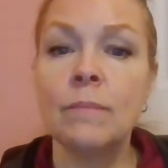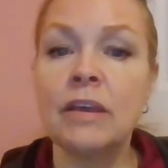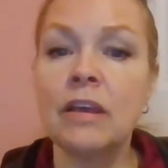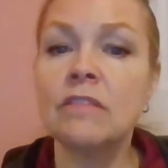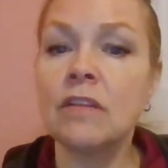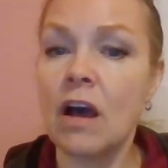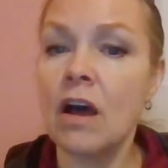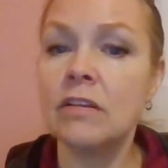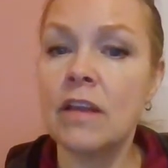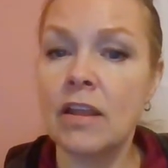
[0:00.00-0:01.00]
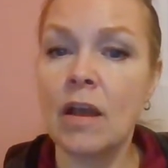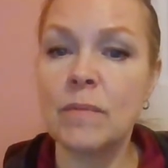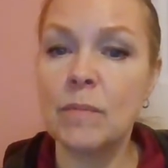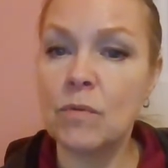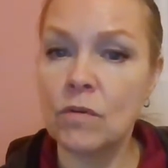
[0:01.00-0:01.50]
because God cannot
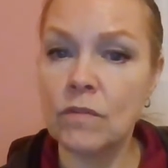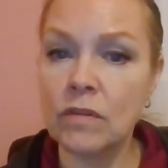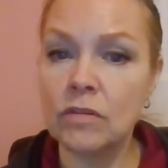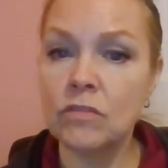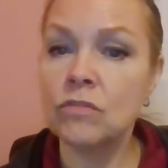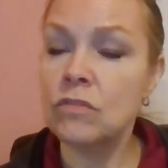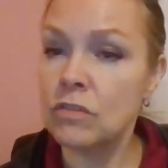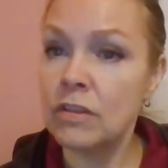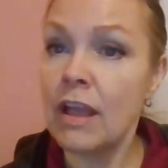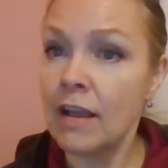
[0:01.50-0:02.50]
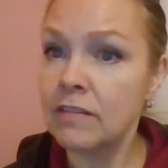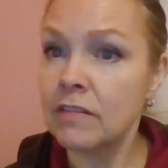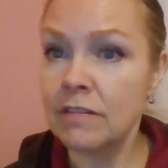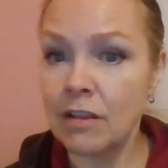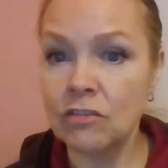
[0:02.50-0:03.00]
be proven to the
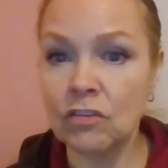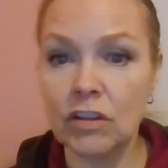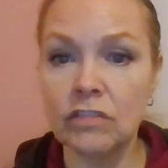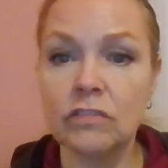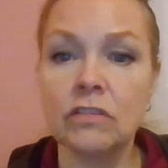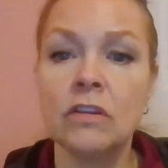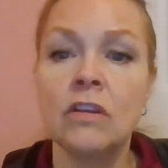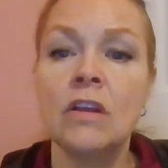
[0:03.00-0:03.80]
existentialist.